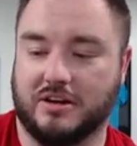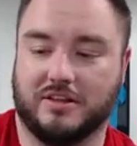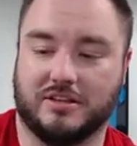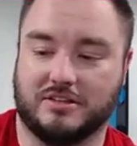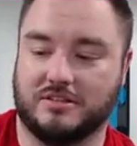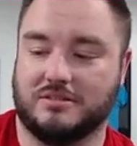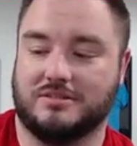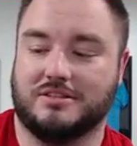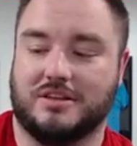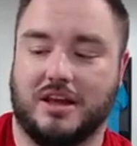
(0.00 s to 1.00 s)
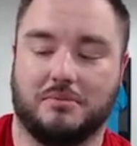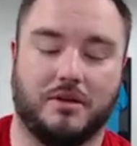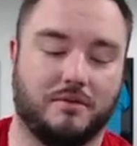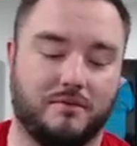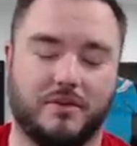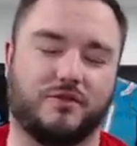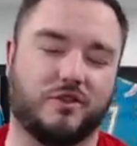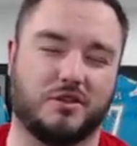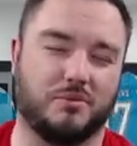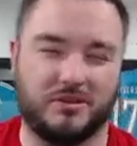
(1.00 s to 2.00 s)
on that stand. But for
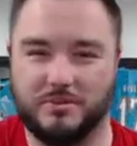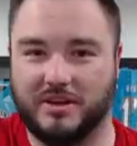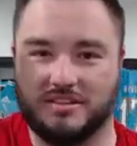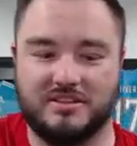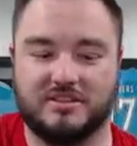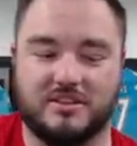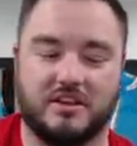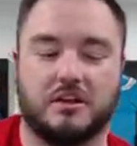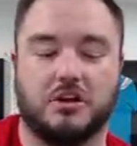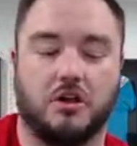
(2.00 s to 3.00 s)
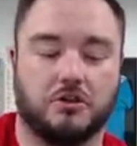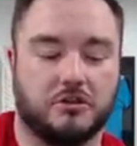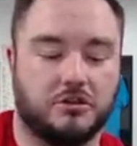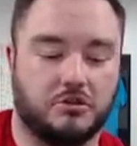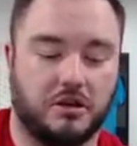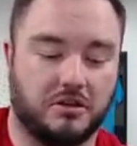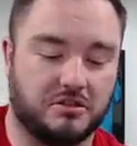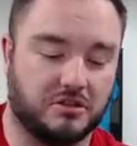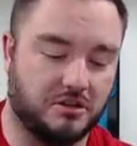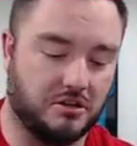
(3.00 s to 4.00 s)
some reason, I'm guessing it said like $1 to $2
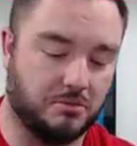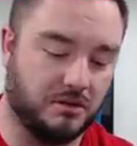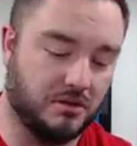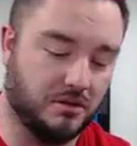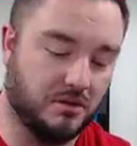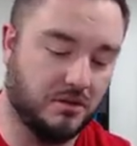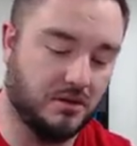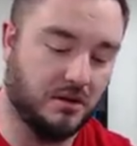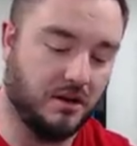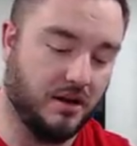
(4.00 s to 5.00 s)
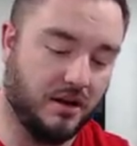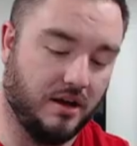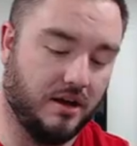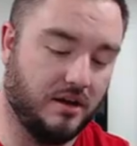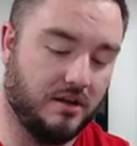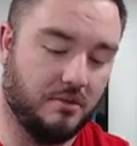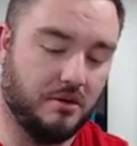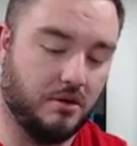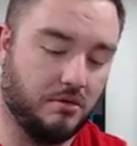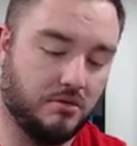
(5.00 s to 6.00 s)
underneath me. Here we
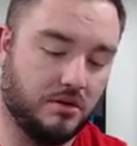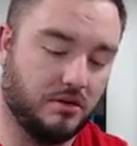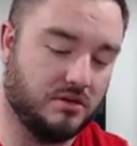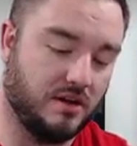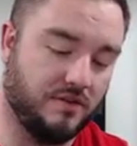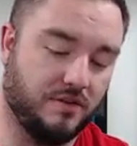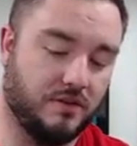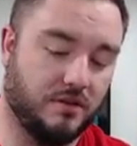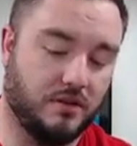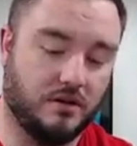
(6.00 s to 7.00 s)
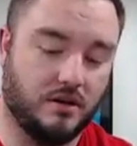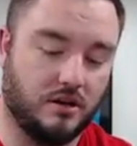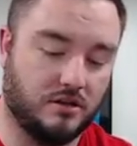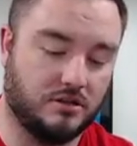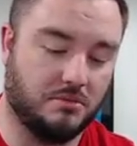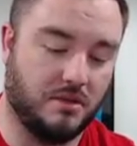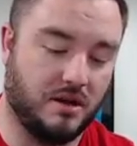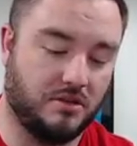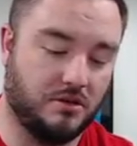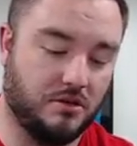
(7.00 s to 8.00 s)
go. Derek Steffen, Austin
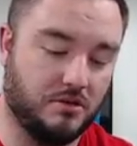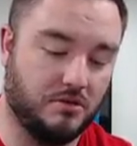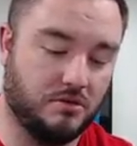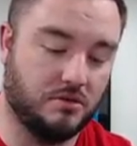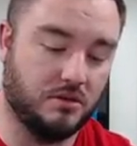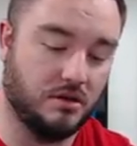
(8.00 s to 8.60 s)
Matthews,